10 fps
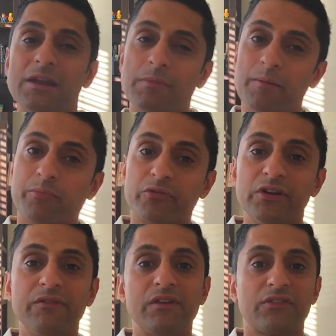in my
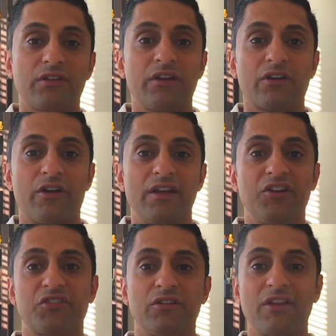previous
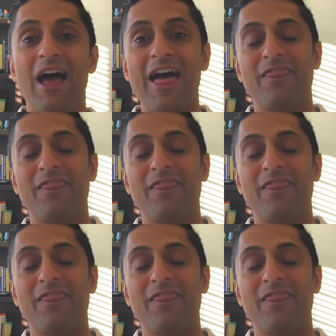incarnations